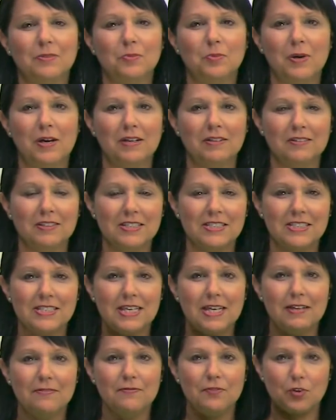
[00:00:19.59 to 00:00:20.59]
Well,
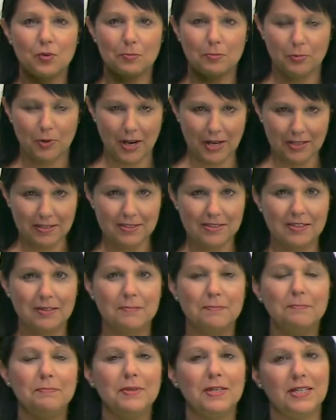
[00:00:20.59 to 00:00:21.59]
save your breath
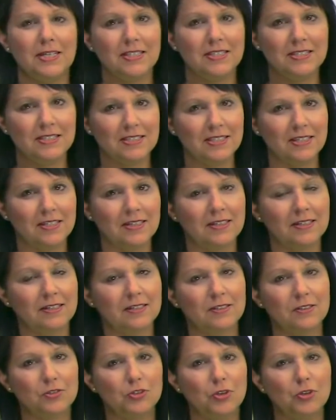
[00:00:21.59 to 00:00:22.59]
means
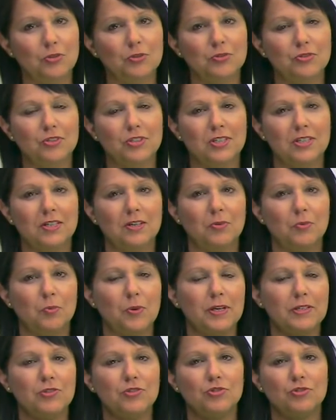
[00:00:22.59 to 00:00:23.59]
don't
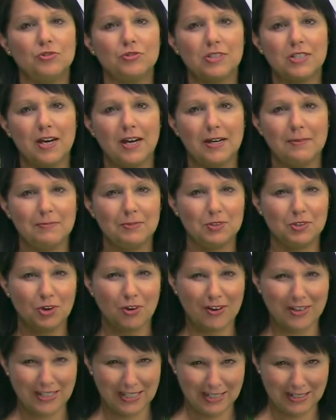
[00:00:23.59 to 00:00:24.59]
waste your time
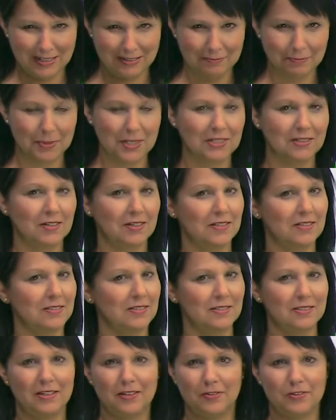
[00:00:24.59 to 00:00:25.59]
talking
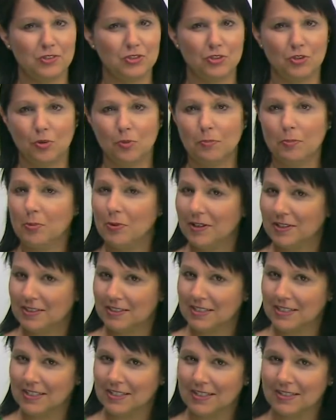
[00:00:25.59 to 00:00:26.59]
because there is no
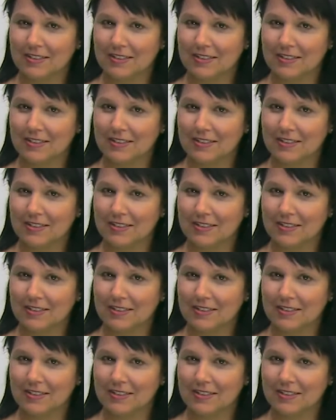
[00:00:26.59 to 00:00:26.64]
point.